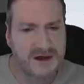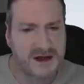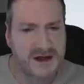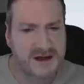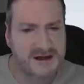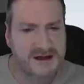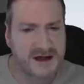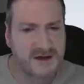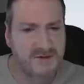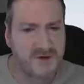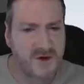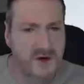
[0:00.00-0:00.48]
But it
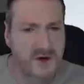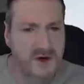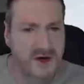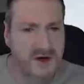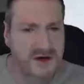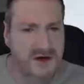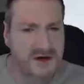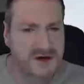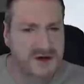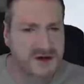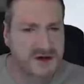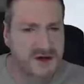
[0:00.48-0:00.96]
does give you a
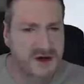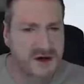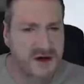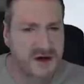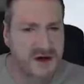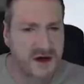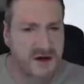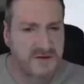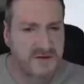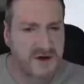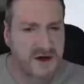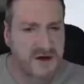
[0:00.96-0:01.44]
lot of
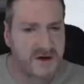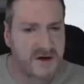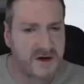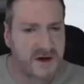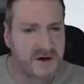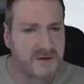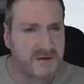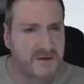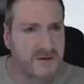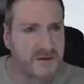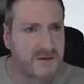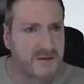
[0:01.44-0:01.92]
control over
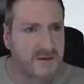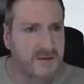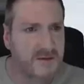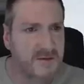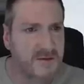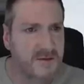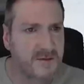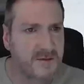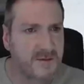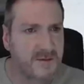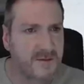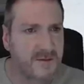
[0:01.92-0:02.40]
your um.
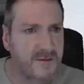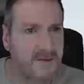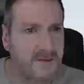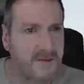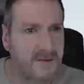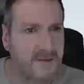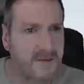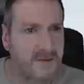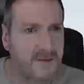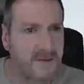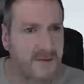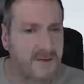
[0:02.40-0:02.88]

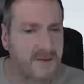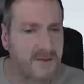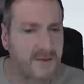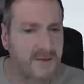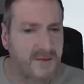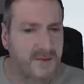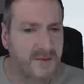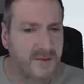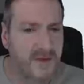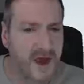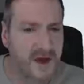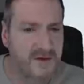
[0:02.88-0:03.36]

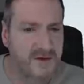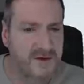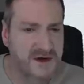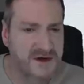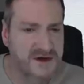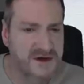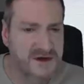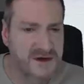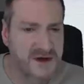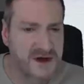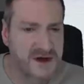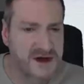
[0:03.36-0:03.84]
over
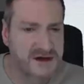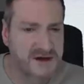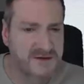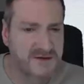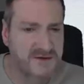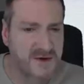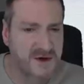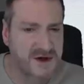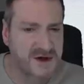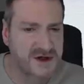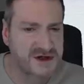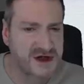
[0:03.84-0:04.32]
your trees
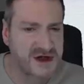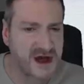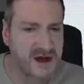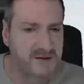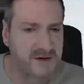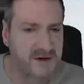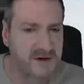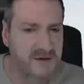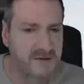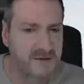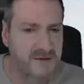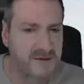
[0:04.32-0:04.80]
if you want to
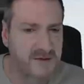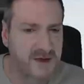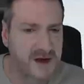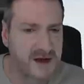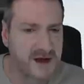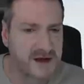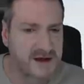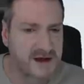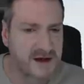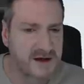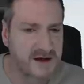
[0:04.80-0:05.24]
shape them